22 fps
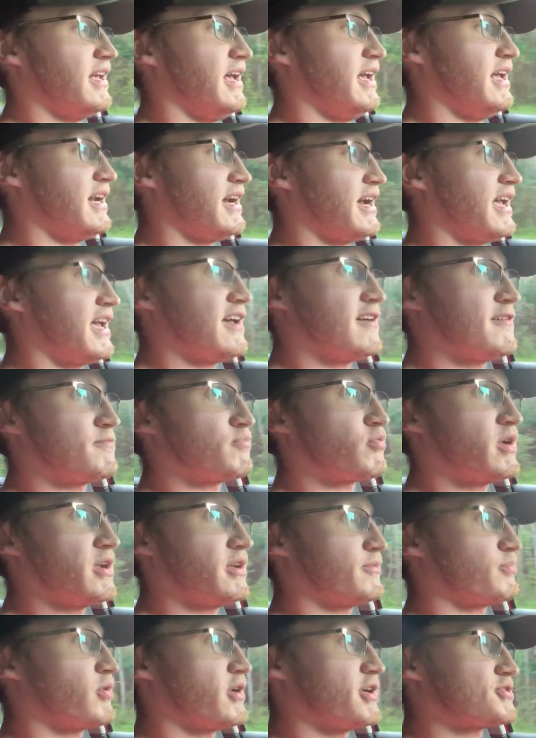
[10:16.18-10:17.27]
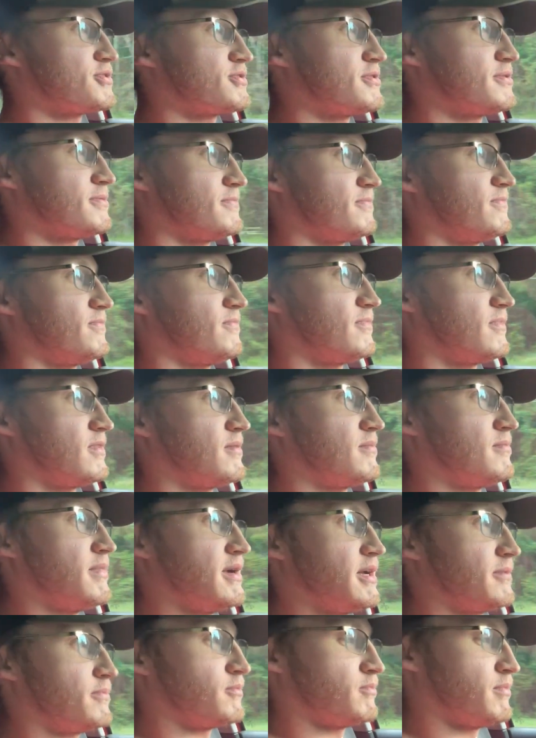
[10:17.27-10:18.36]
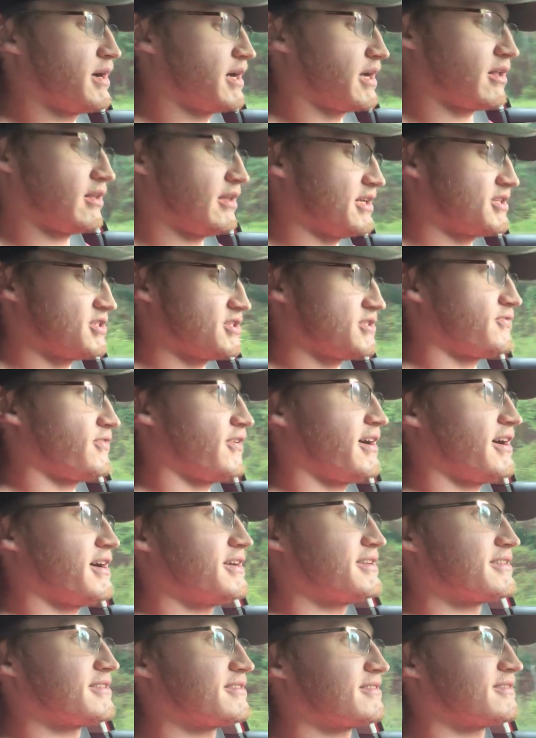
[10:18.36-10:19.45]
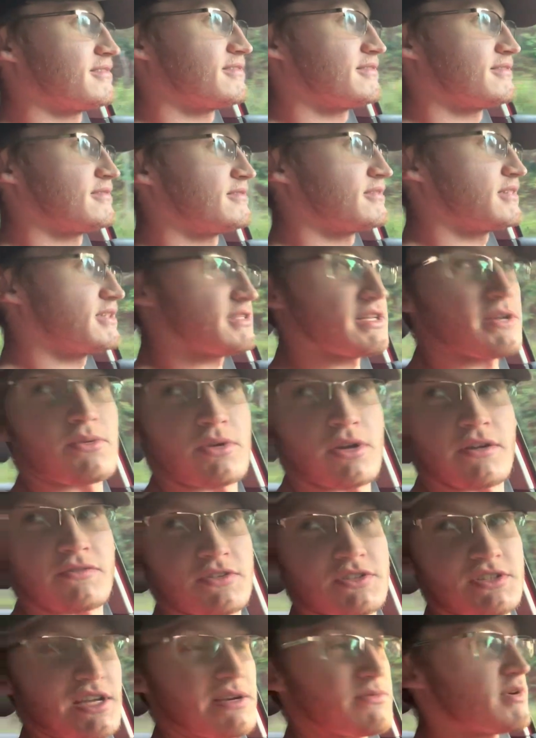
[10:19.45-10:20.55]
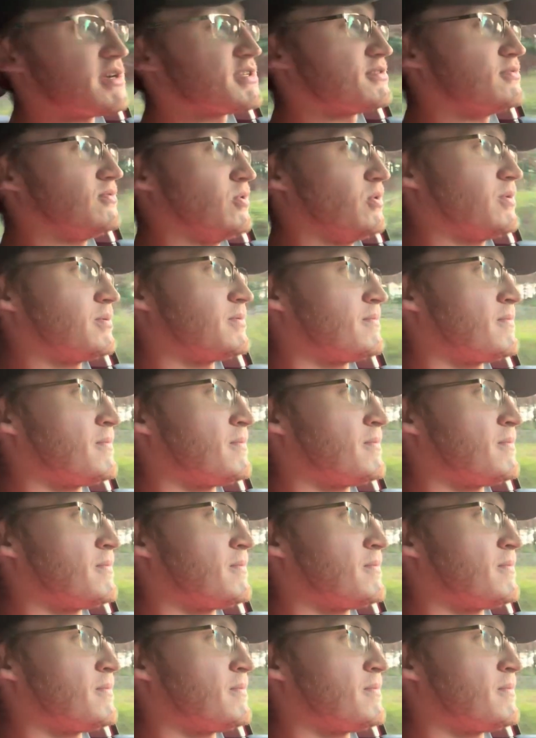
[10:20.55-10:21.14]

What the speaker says: And I have brake pressure. My clutch is fine because they run off the same reservoir.